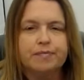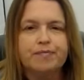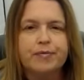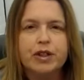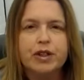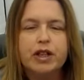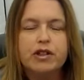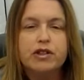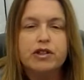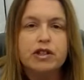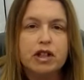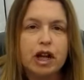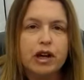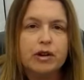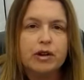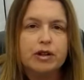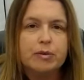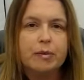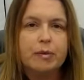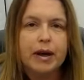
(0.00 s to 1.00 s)

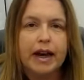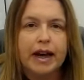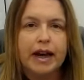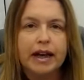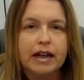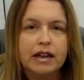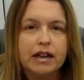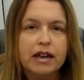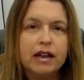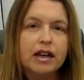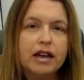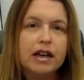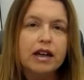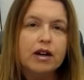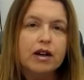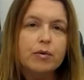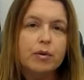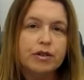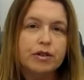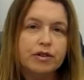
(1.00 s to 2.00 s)
slow to pay,
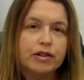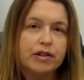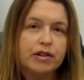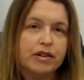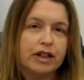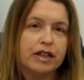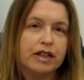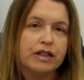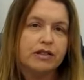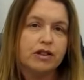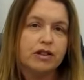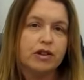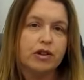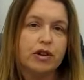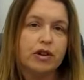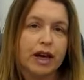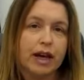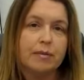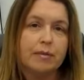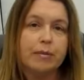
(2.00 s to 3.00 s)
one of the things that you
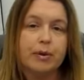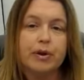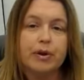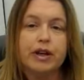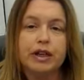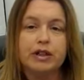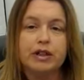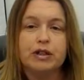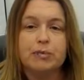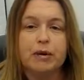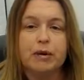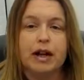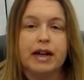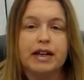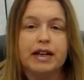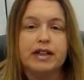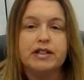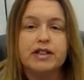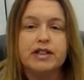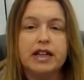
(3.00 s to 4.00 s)
can put into
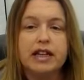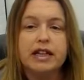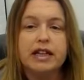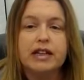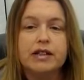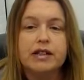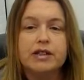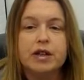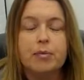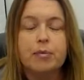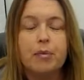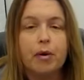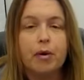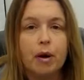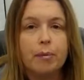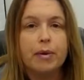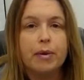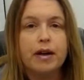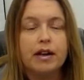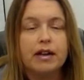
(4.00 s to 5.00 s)
place is a
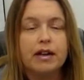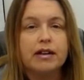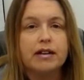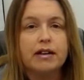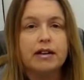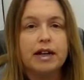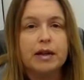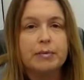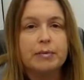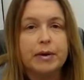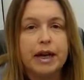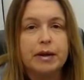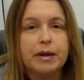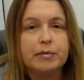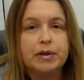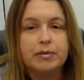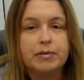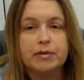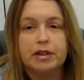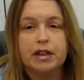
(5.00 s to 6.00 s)
proper late
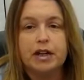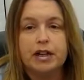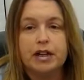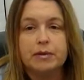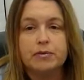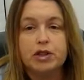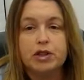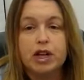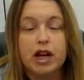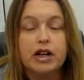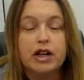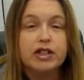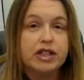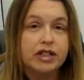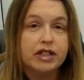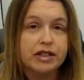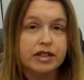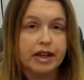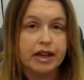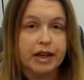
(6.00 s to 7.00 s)
payment
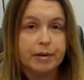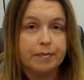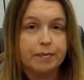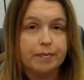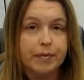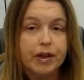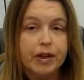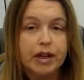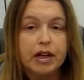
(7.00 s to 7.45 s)
charges scheme.